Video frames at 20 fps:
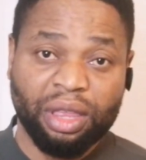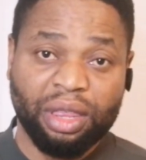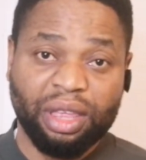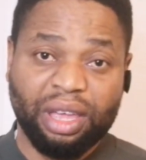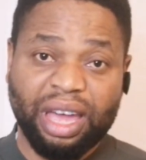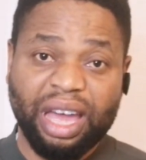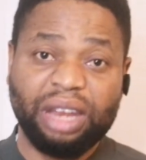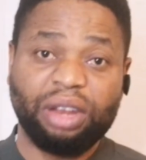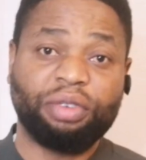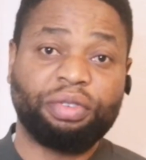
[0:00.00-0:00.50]

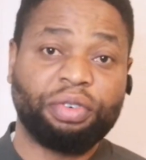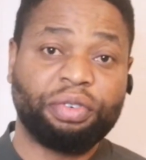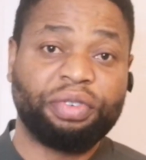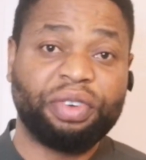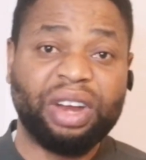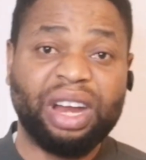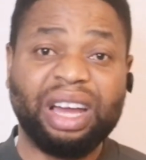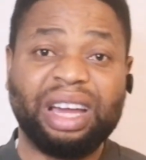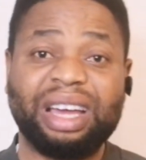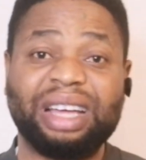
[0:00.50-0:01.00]
the kind of
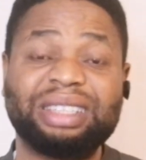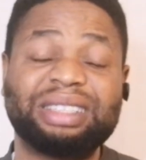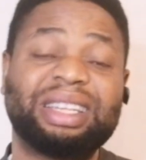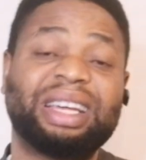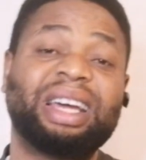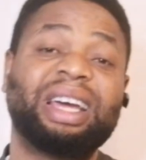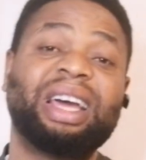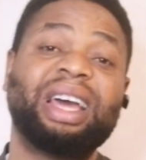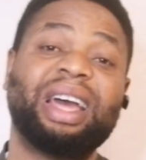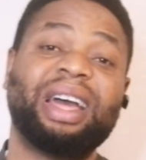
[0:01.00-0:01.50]
ovarian
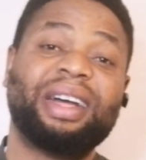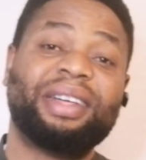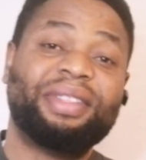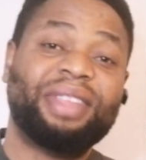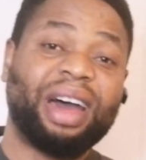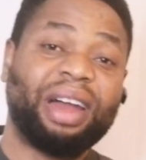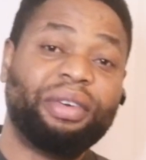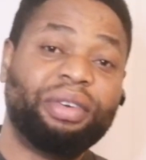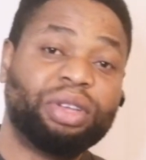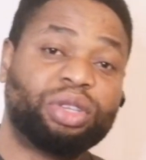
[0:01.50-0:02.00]
cancer
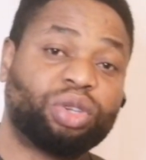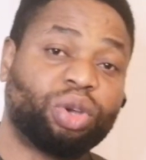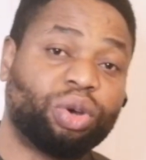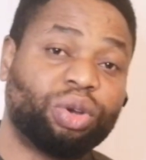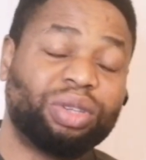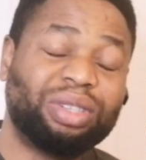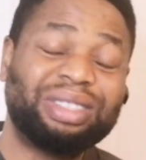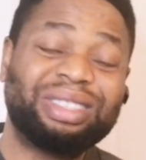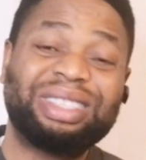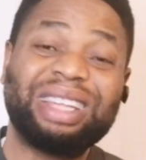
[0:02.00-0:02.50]
that
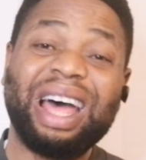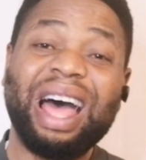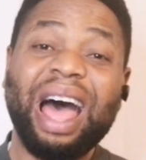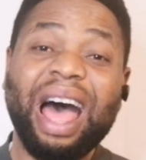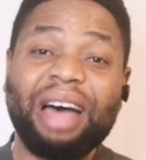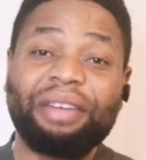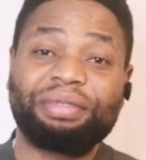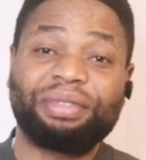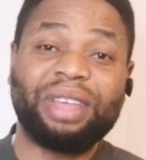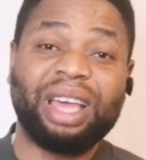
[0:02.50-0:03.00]
returns
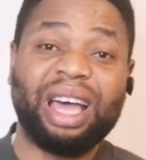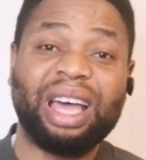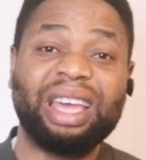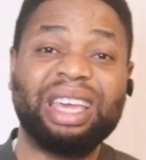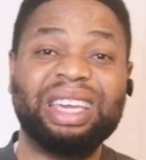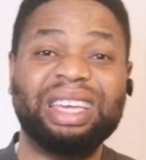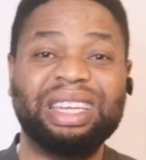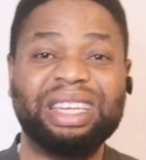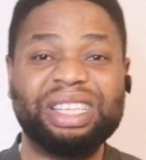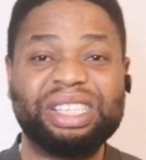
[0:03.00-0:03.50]

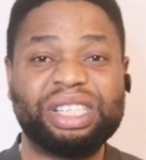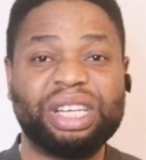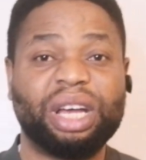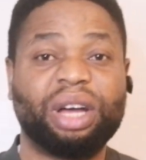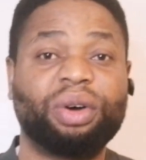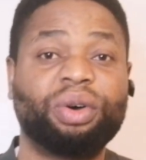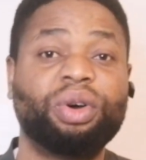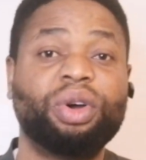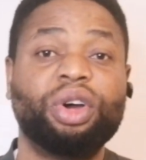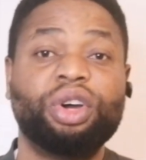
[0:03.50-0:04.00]
after
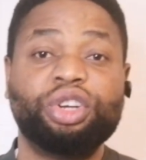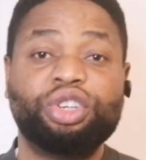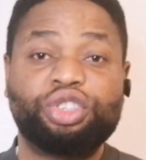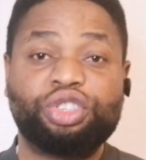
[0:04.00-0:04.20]
initial